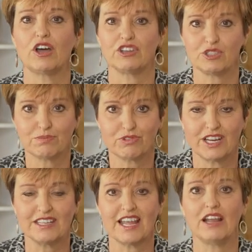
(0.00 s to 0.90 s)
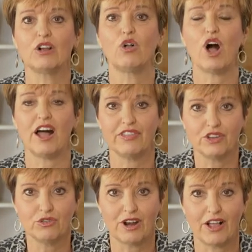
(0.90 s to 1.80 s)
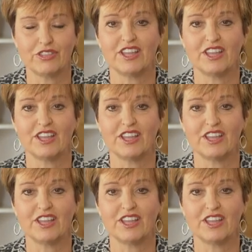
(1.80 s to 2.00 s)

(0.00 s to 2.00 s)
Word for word: on a sprained ankle on the ground,